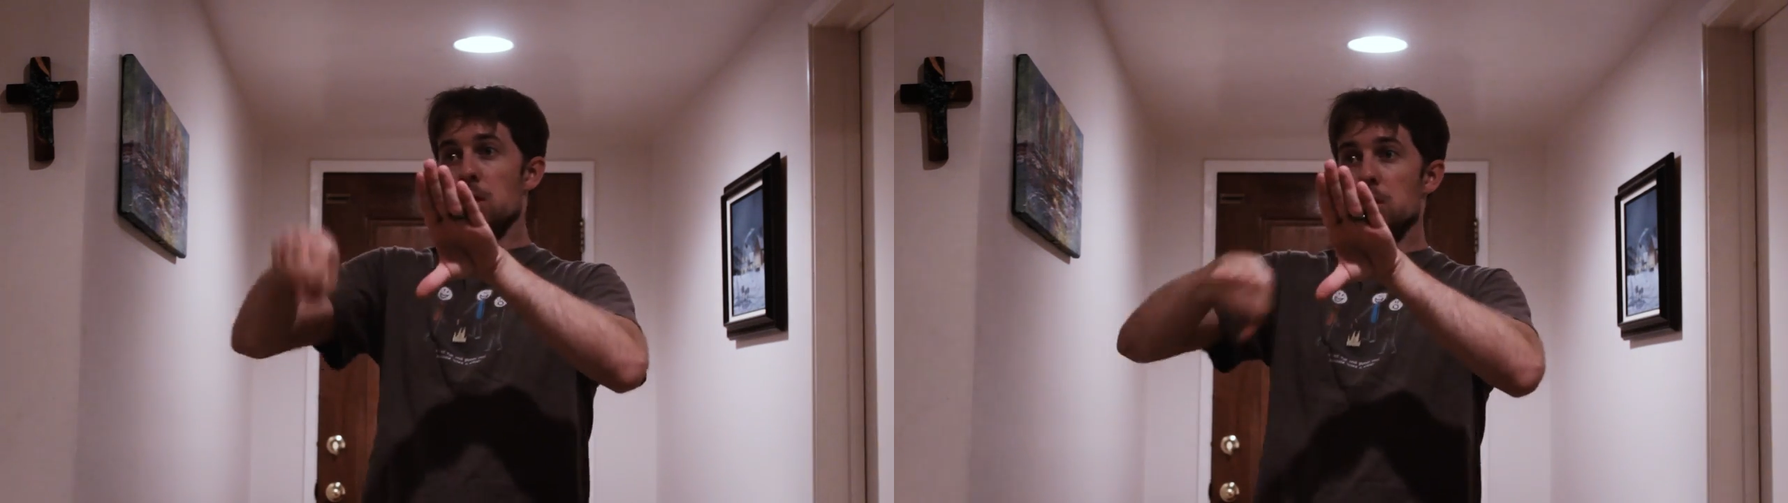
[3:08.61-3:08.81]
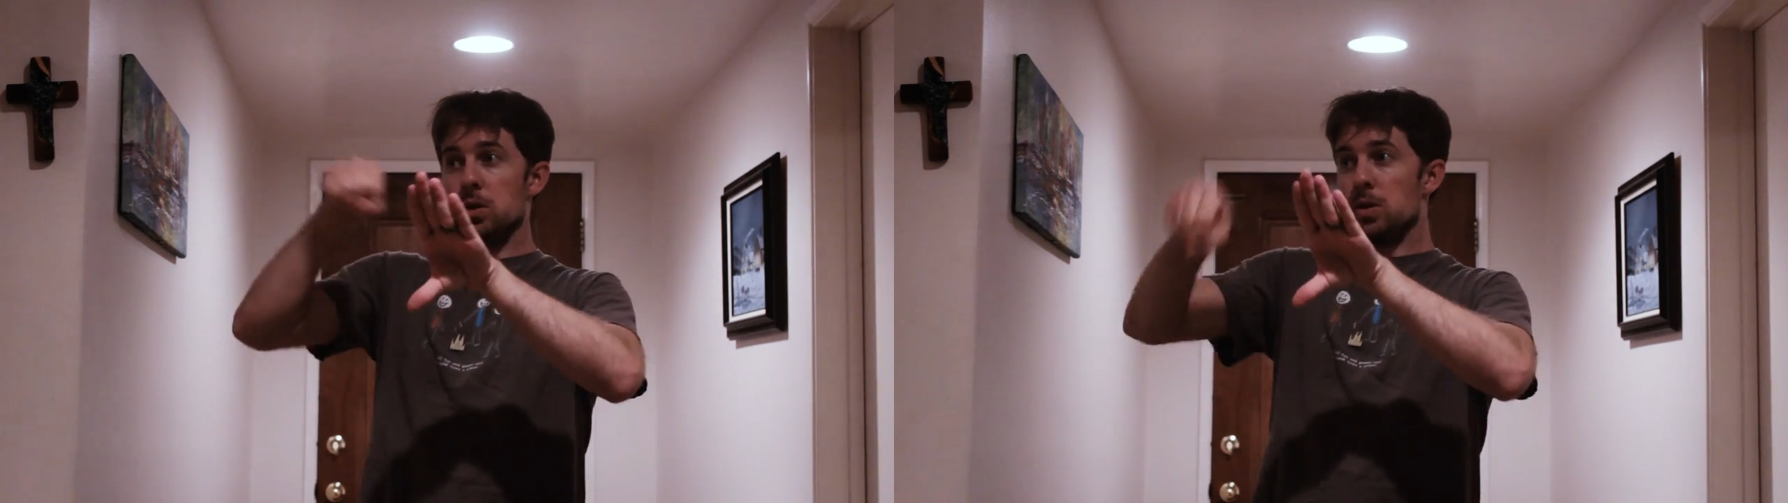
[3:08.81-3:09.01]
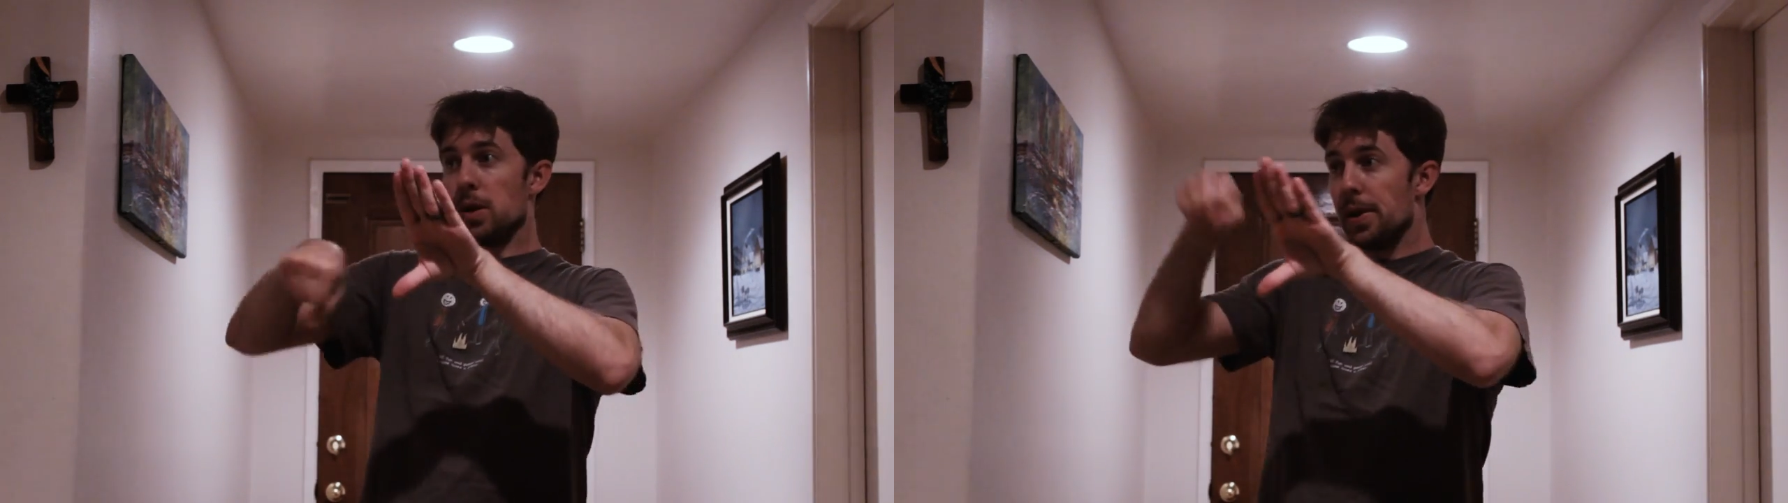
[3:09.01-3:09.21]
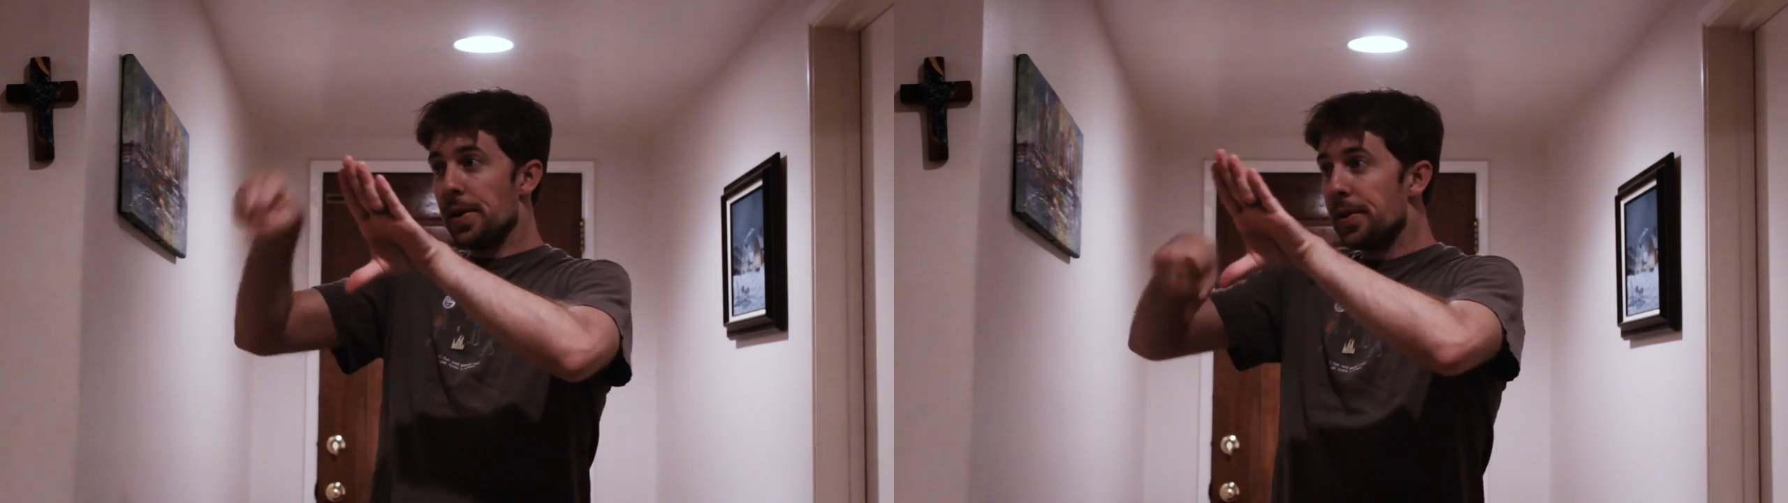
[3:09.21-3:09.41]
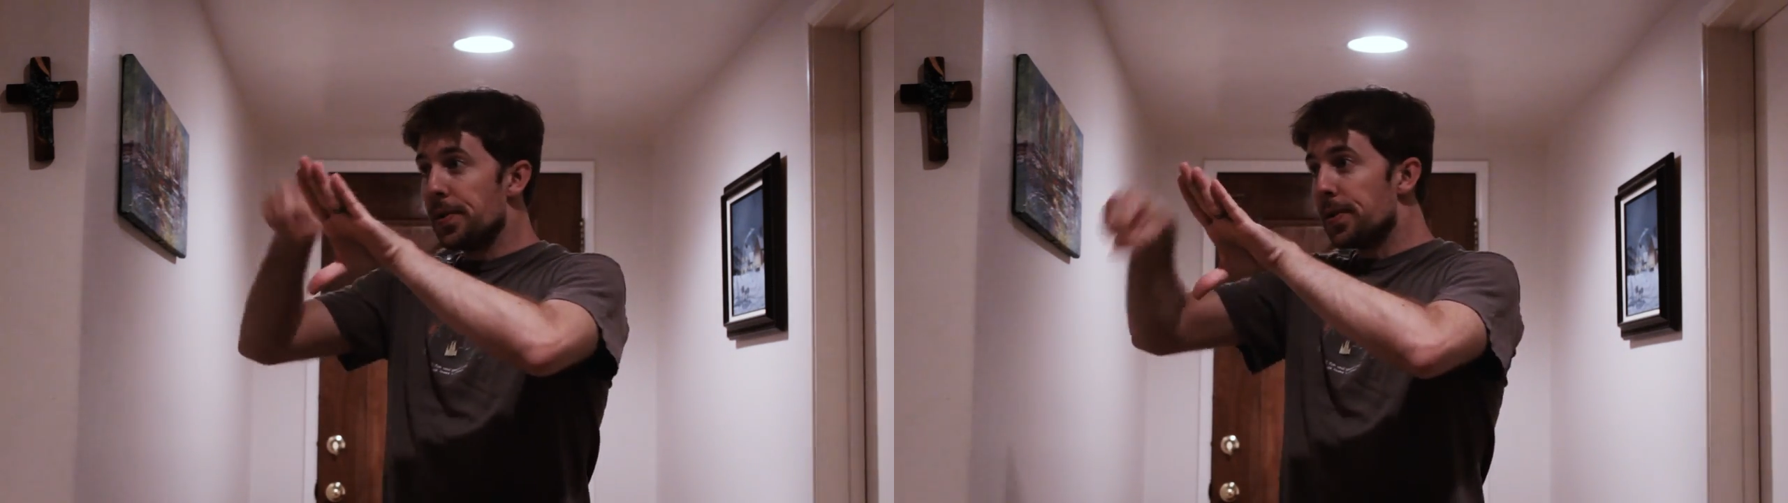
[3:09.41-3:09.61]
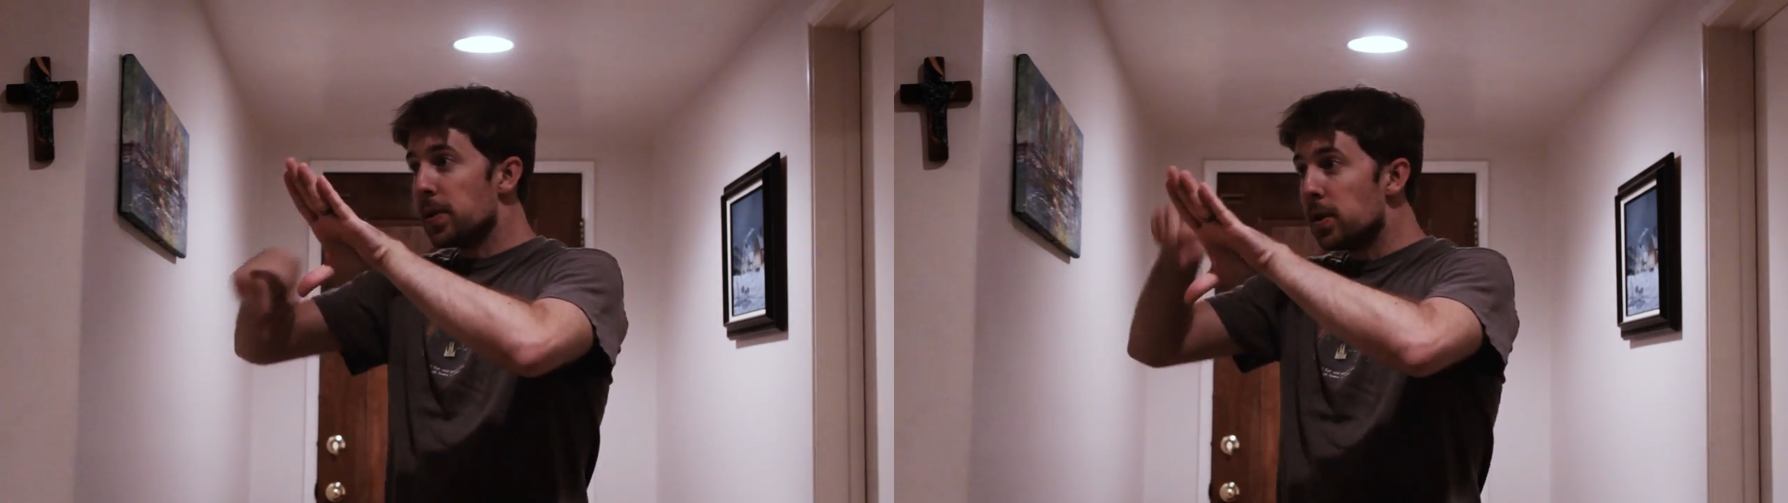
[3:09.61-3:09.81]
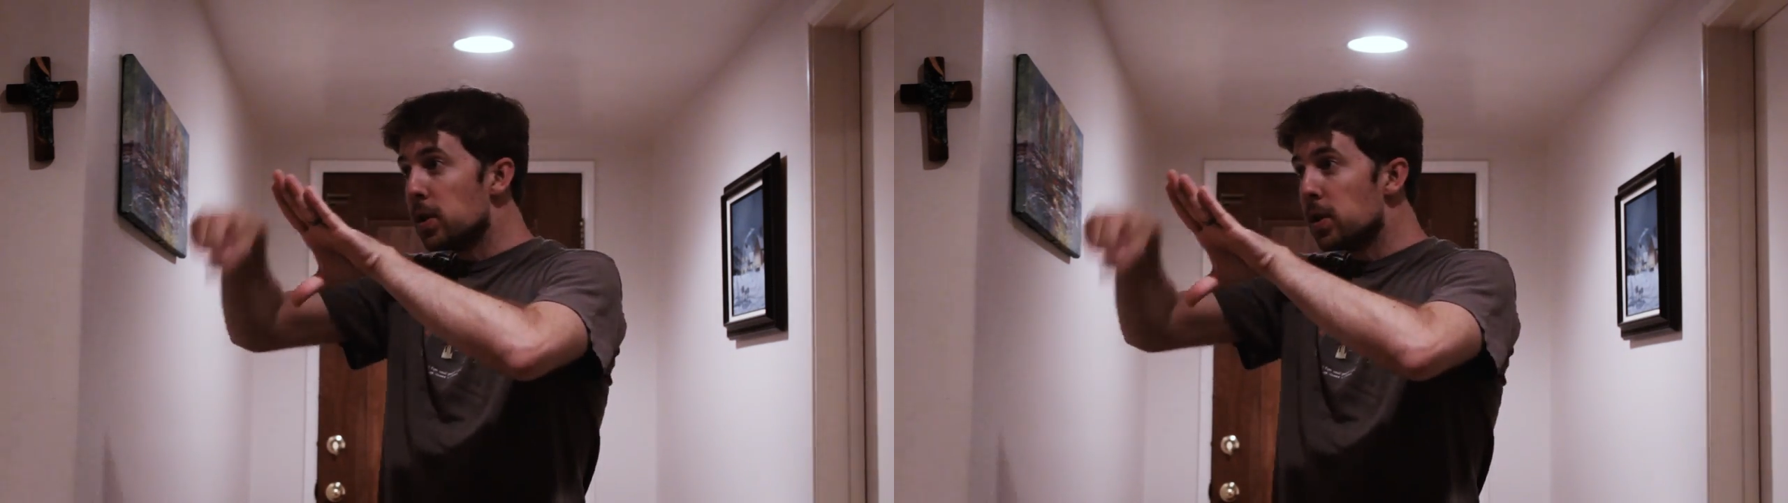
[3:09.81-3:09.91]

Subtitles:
it involve a camera?